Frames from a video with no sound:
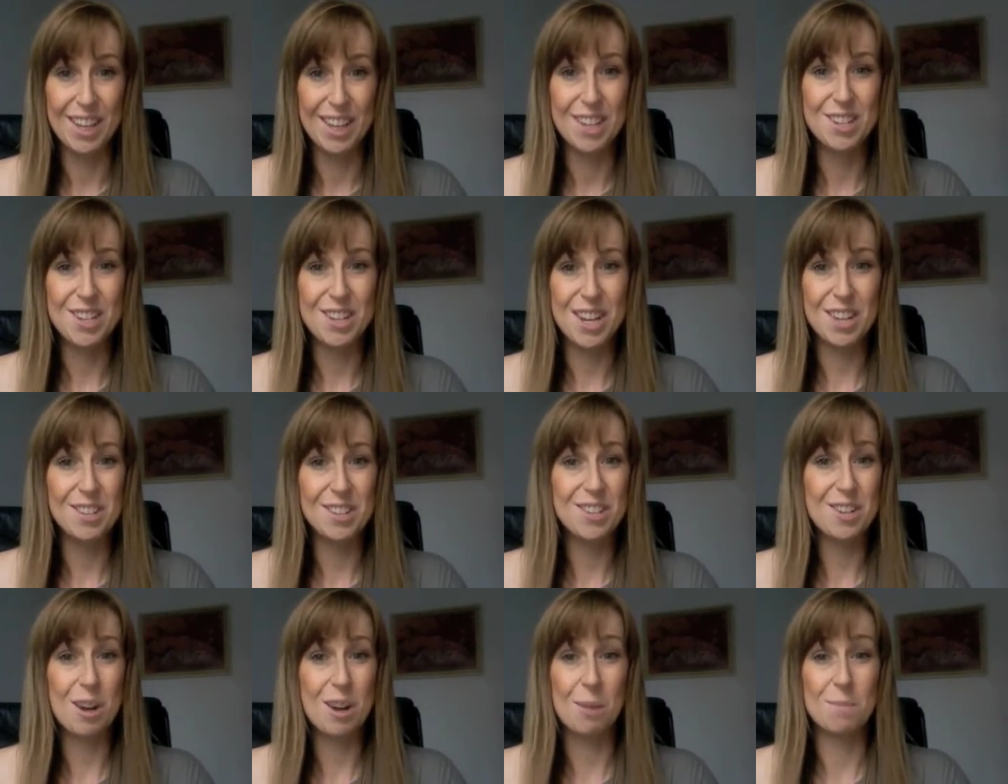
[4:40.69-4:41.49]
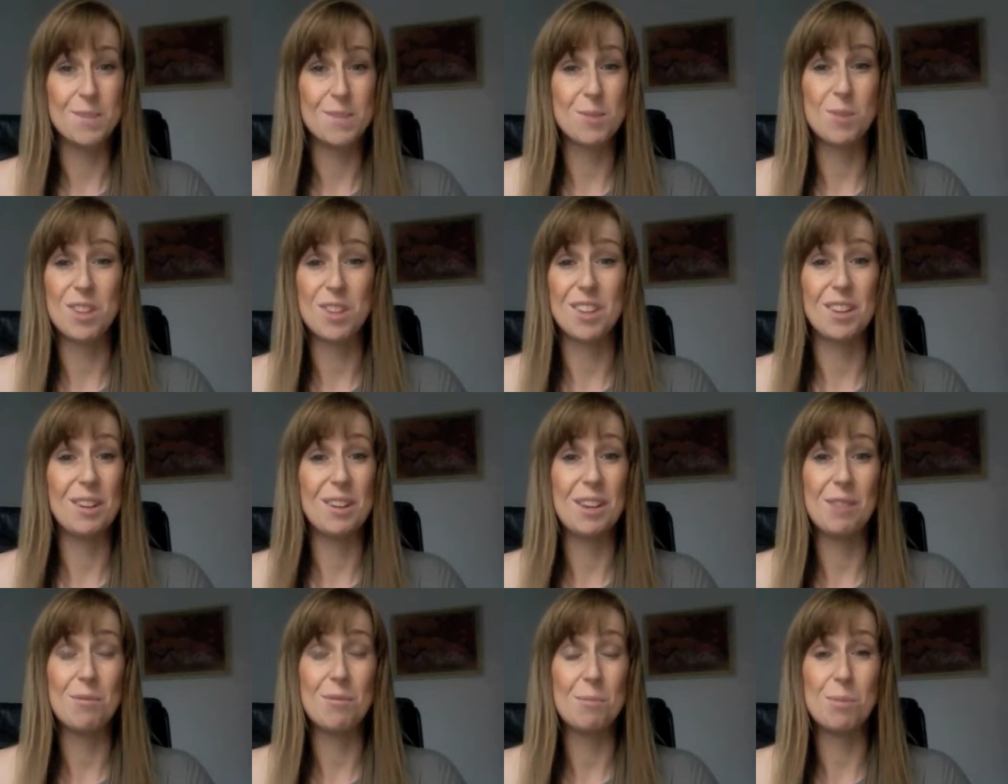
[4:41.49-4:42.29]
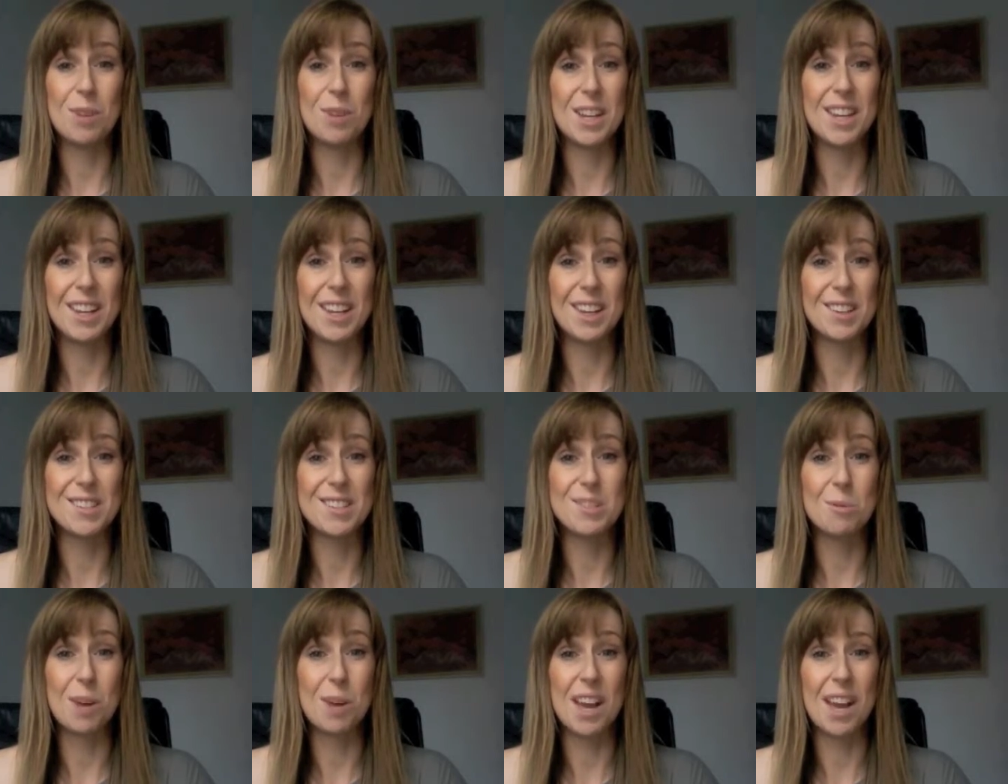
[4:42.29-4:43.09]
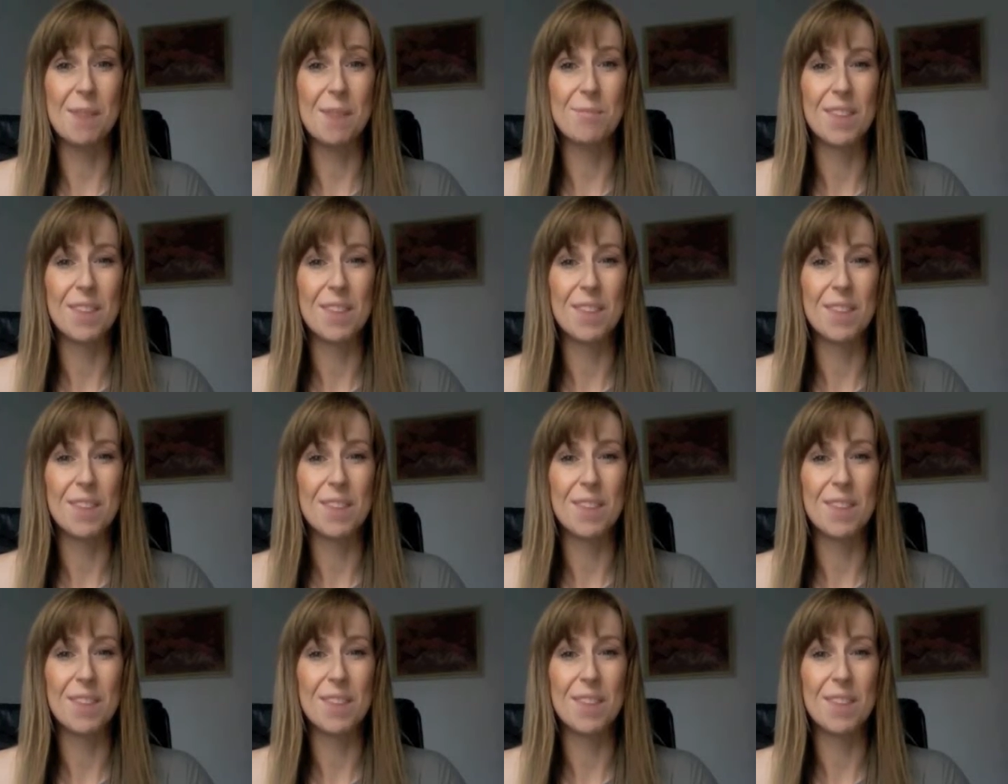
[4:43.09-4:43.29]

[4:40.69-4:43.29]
change comes without even breaking a sweat.